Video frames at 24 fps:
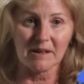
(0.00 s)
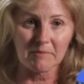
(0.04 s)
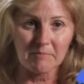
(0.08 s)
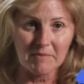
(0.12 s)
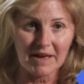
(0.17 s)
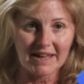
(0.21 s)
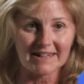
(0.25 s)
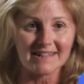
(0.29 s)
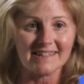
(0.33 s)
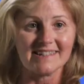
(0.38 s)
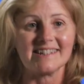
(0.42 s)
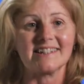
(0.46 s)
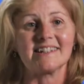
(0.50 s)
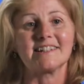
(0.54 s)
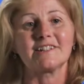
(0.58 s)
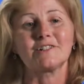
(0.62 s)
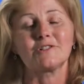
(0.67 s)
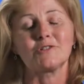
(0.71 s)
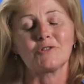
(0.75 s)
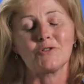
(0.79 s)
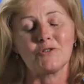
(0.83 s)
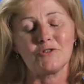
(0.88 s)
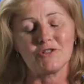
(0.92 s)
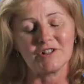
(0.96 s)
a
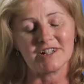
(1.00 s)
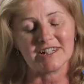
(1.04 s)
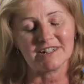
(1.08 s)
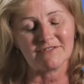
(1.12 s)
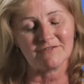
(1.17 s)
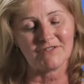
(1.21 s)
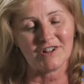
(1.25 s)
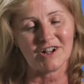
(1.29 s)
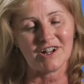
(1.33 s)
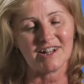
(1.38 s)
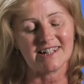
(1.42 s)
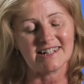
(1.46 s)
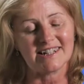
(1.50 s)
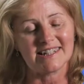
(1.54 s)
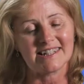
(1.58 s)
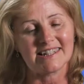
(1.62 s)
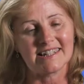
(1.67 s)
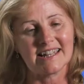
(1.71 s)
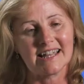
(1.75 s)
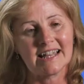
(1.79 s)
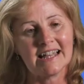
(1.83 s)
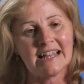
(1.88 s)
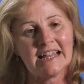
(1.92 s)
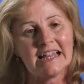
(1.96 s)
medicine or a
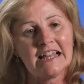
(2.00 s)
device.